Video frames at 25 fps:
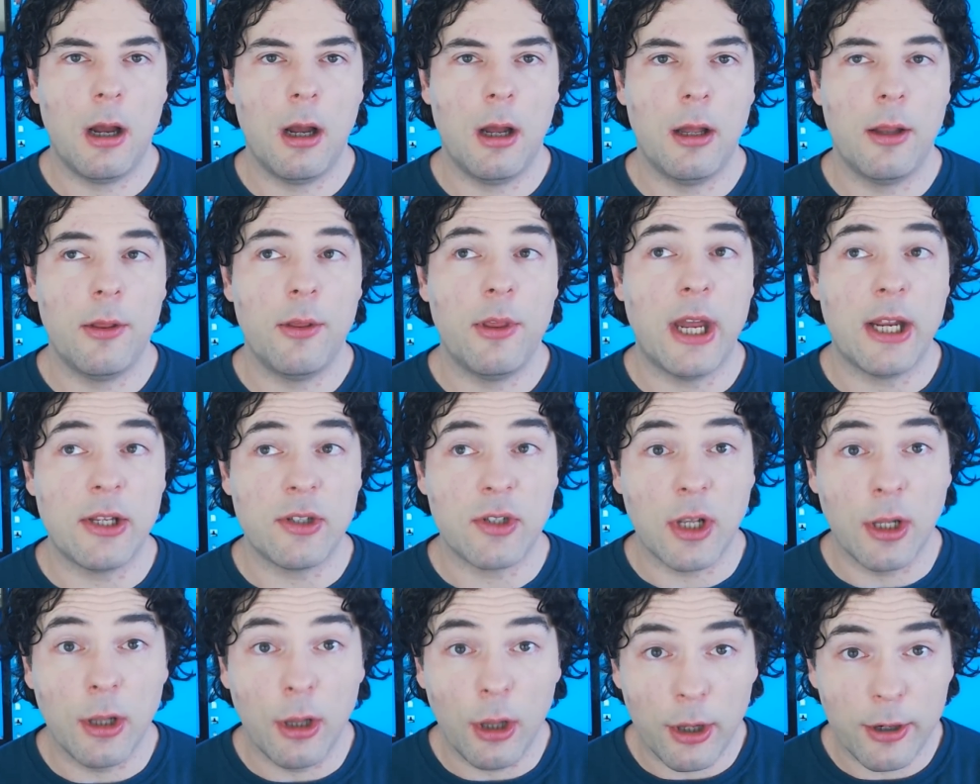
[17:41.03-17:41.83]
That's
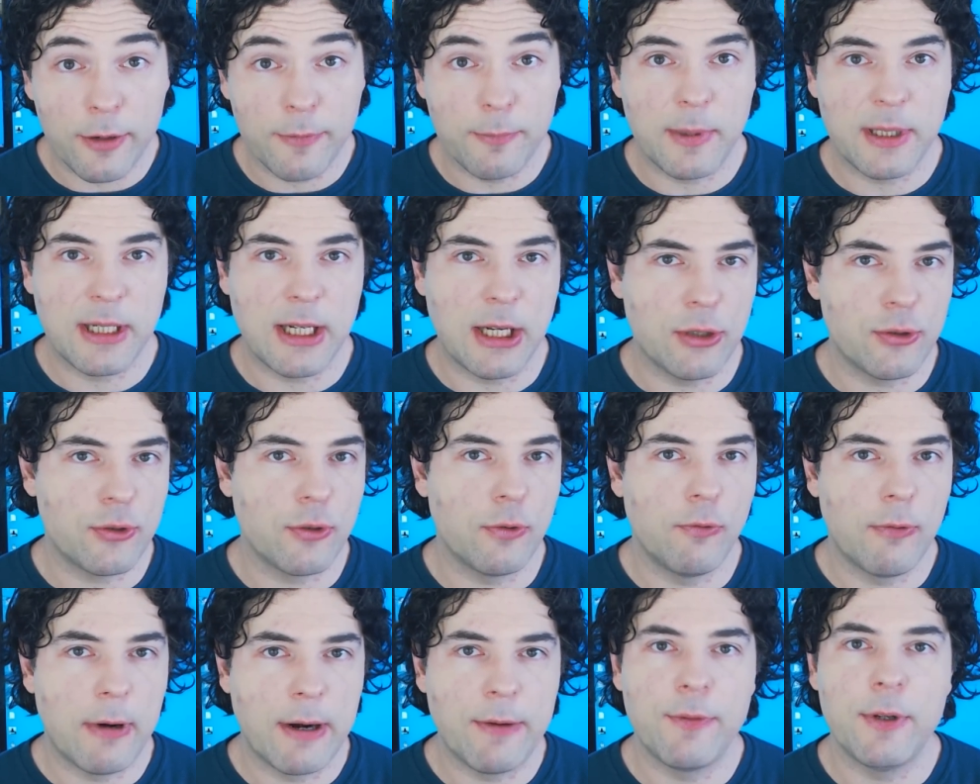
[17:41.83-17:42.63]
a lot of
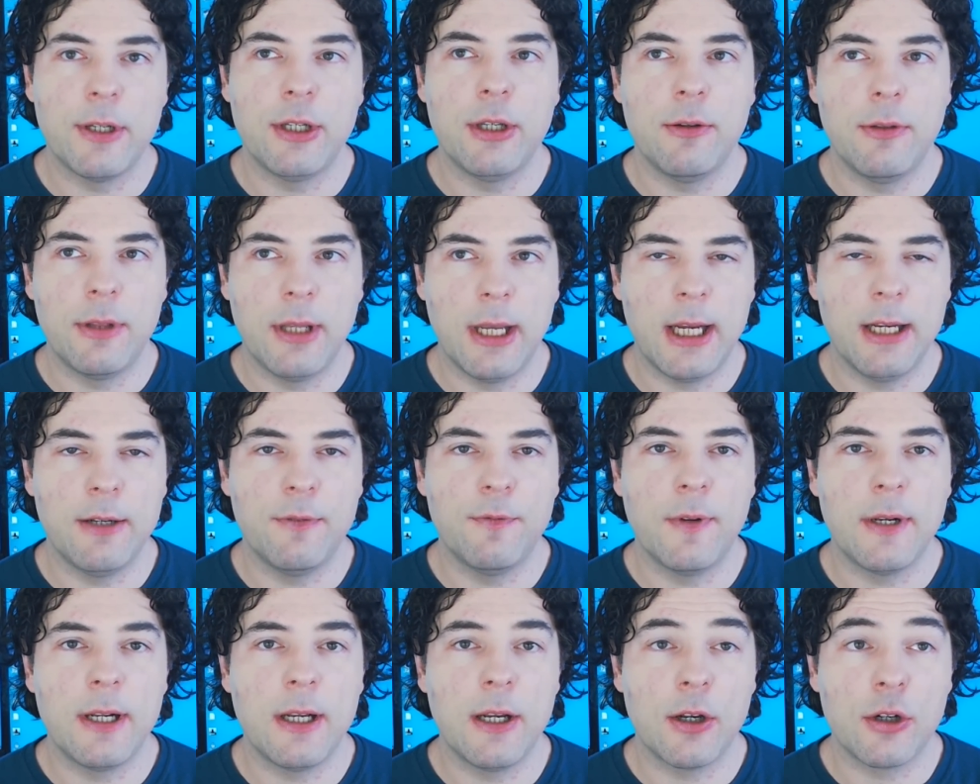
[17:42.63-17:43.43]
potential revenue that
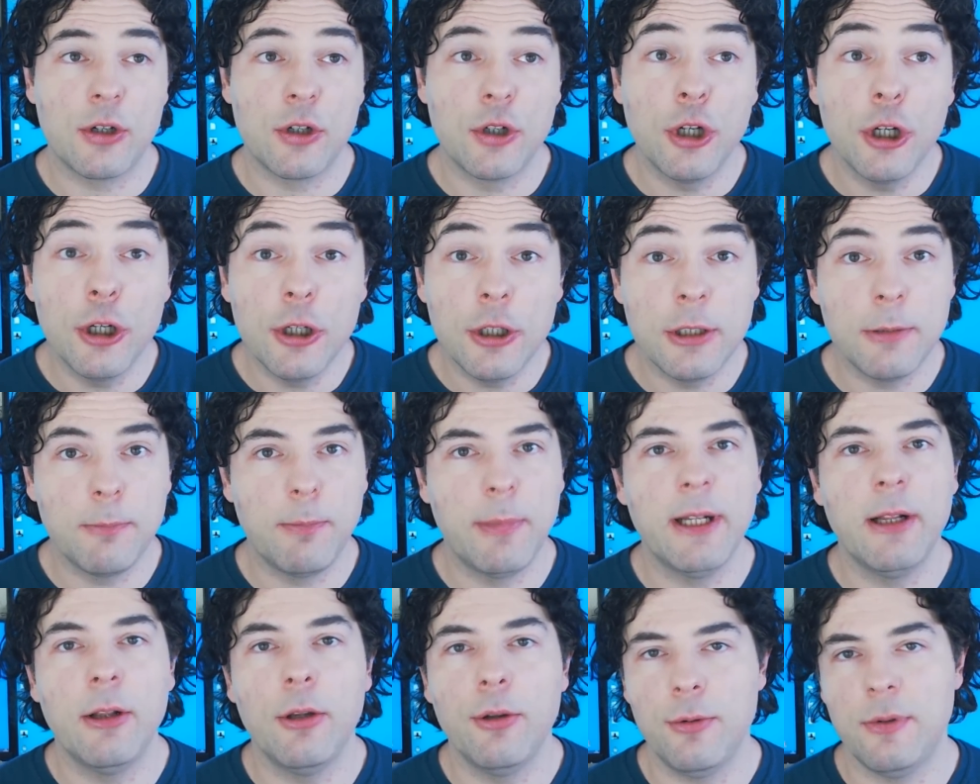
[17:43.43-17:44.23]
NVIDIA could
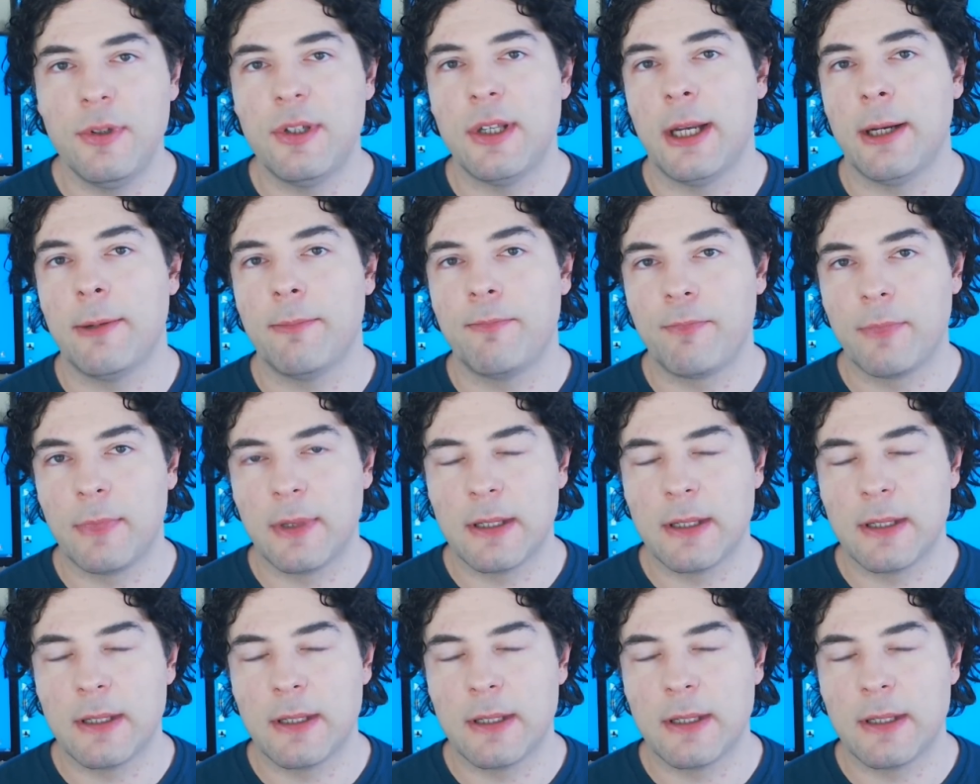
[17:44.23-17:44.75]
be losing.